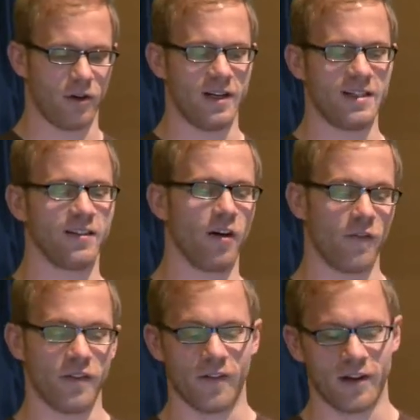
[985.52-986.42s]
is
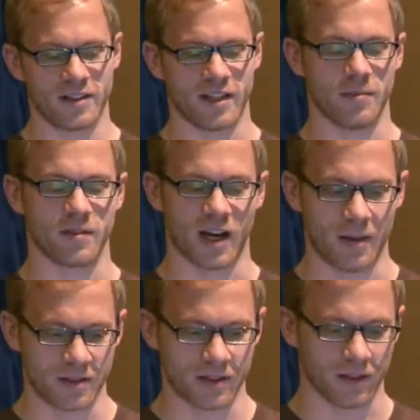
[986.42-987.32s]
of the very same
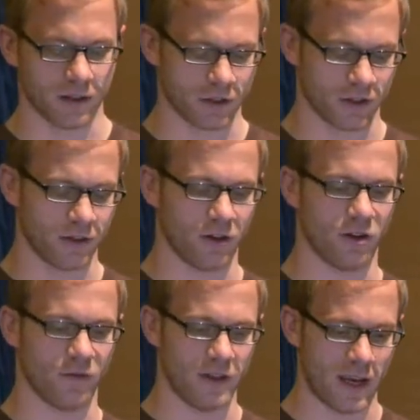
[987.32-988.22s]
type signature
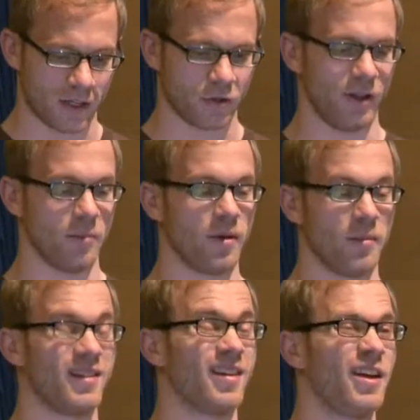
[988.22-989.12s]
of the actual
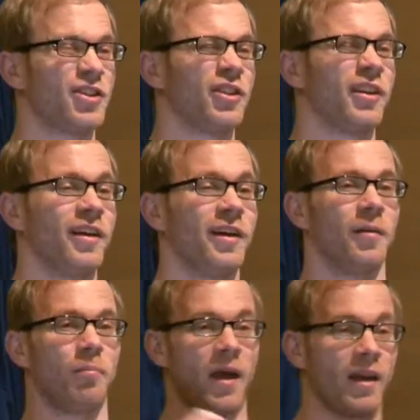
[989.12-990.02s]
implementation
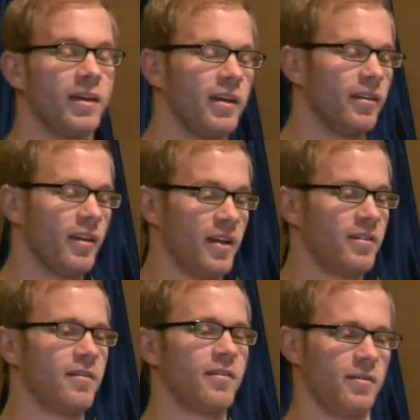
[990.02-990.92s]
backing
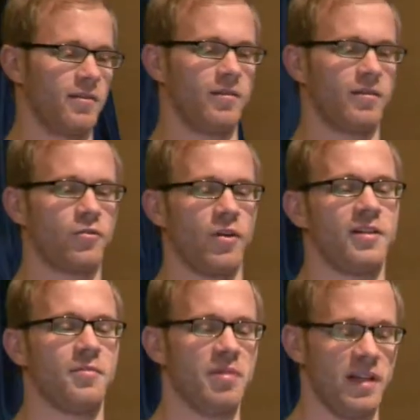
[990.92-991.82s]
that
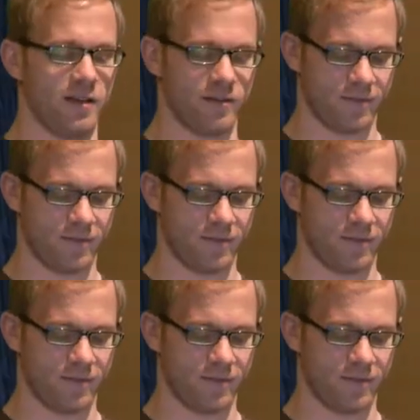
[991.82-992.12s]
created bean,